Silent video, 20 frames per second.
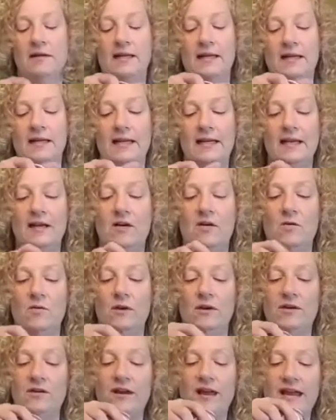And now
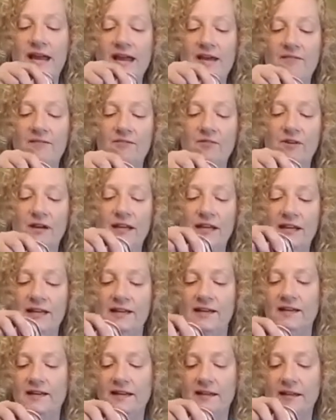we are halfway
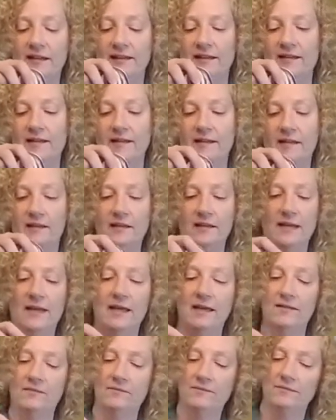done. Look at
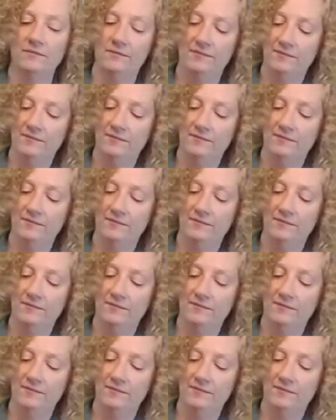them.